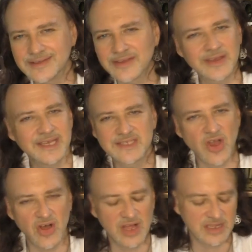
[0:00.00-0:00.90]

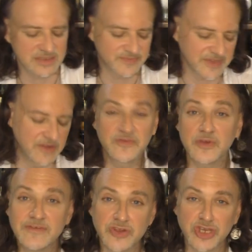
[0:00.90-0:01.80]
It's all
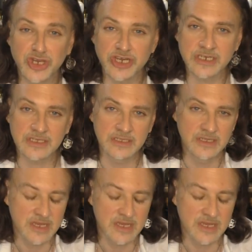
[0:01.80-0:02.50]
forever young.